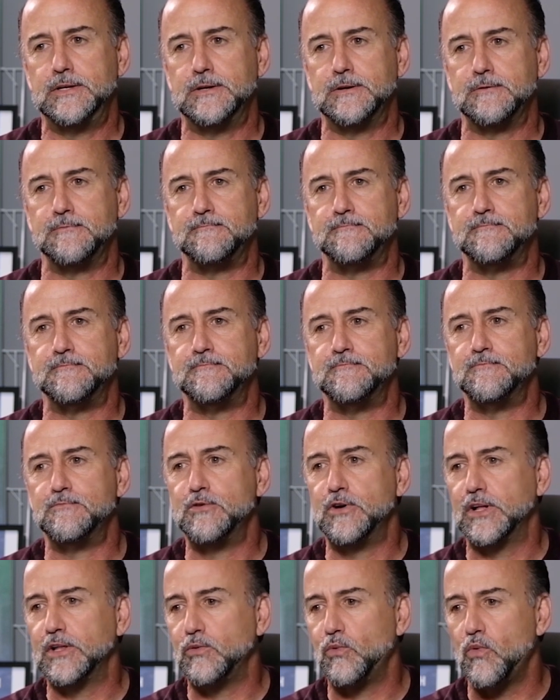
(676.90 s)
you know,
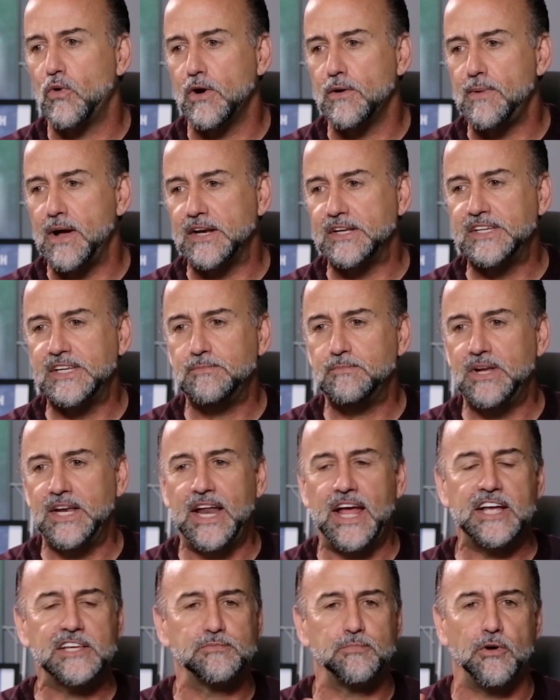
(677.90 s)
really worry about
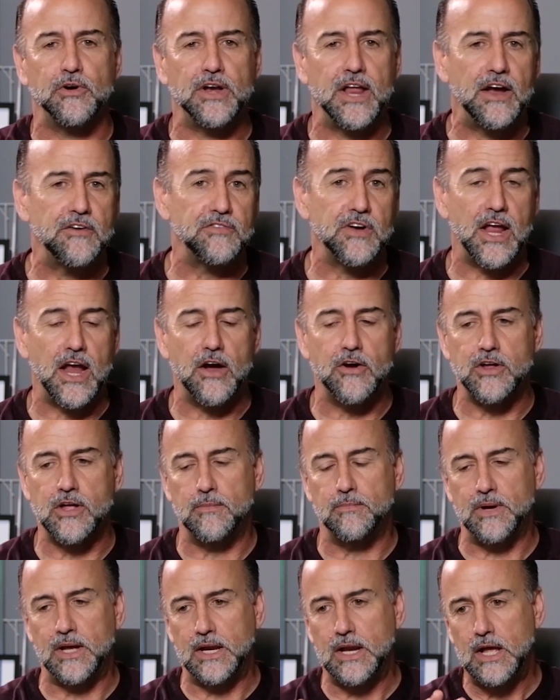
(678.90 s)
being an expert in every
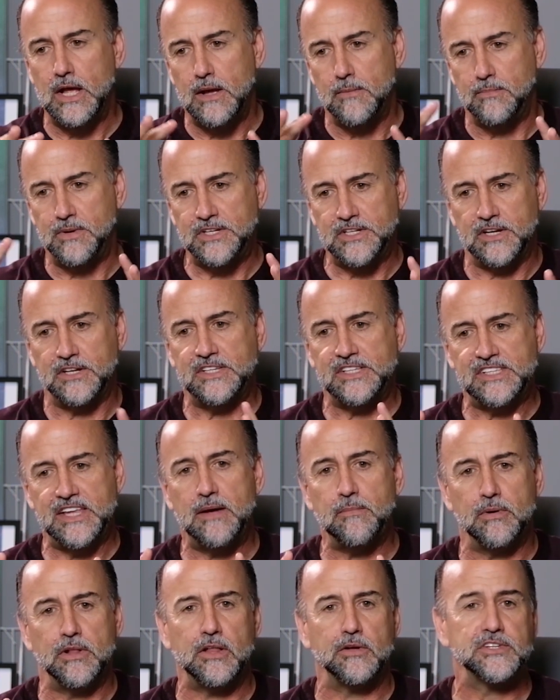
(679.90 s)
area, but but to
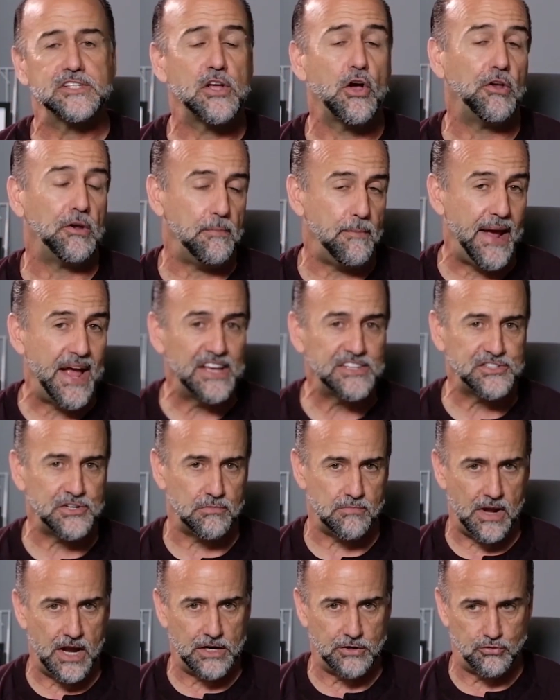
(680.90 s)
assemble it's called a
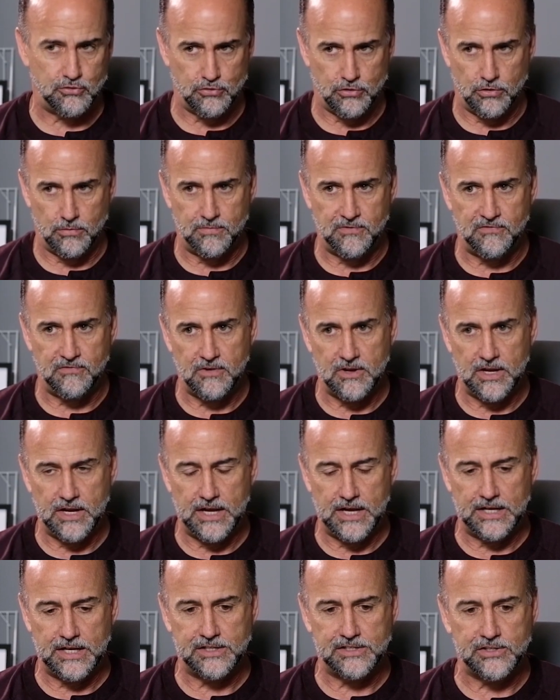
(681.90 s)
mastermind group
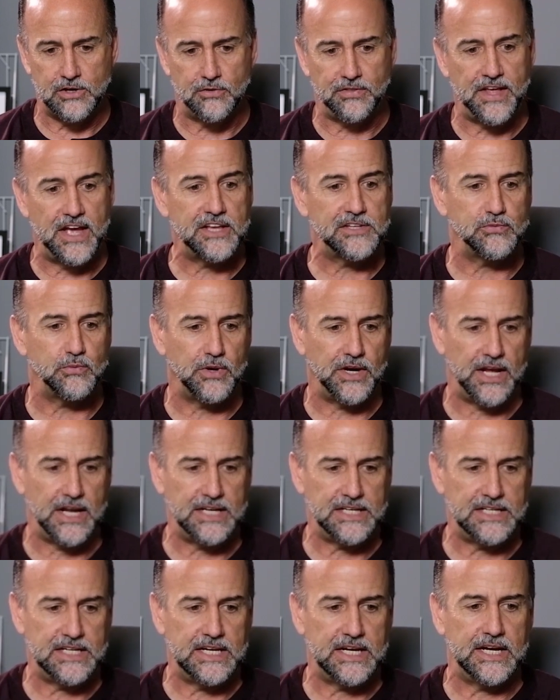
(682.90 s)
and so that's what
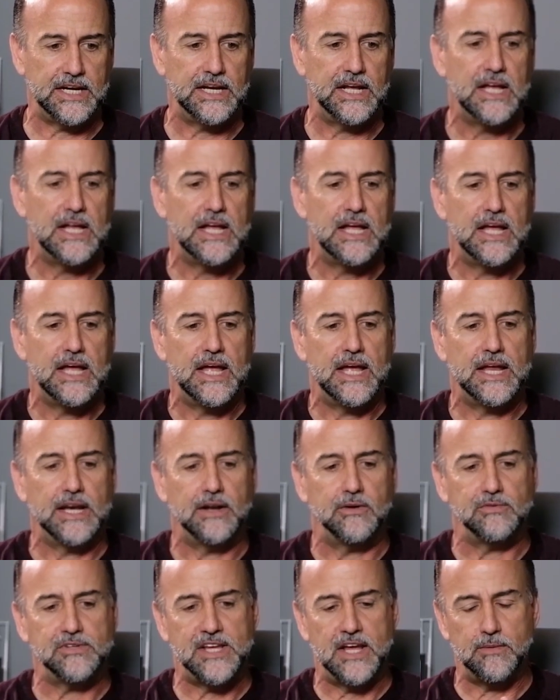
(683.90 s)
i did
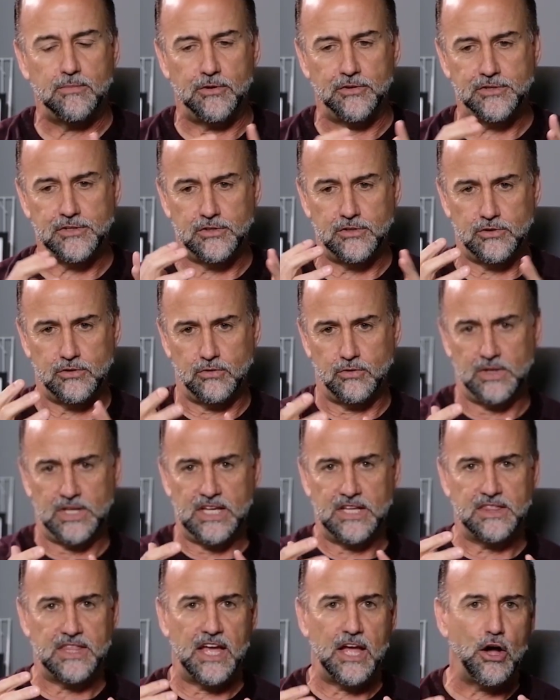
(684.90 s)
and i was able to
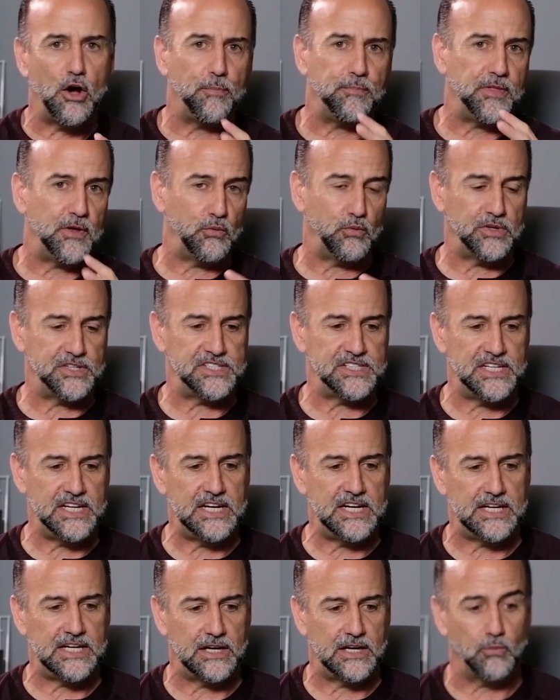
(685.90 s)
get the help that was
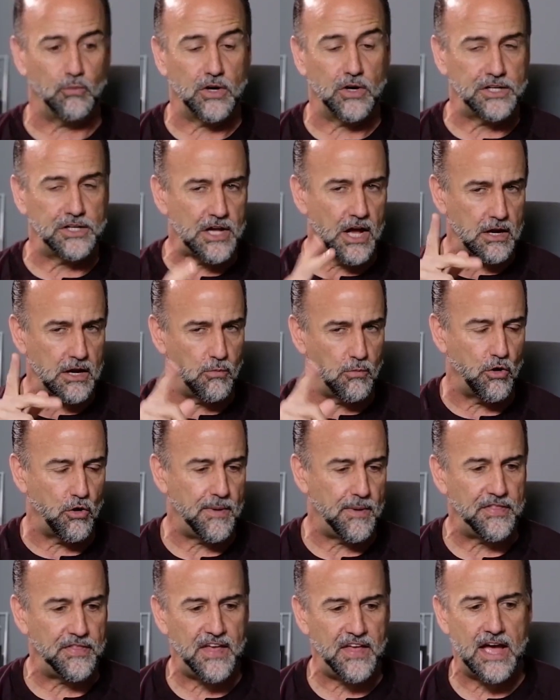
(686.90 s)
needed and we're going to talk more
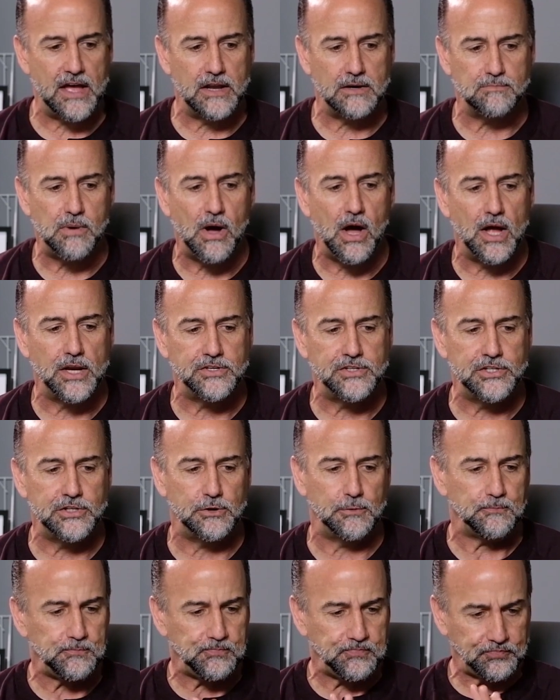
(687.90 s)
about that in pod
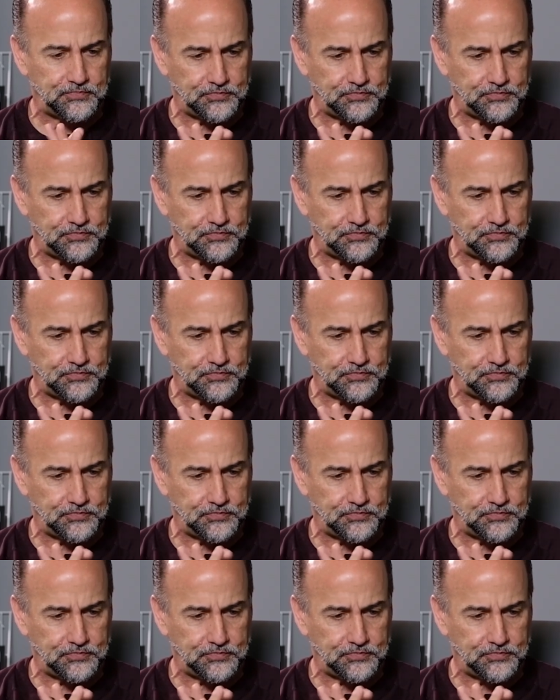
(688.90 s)
two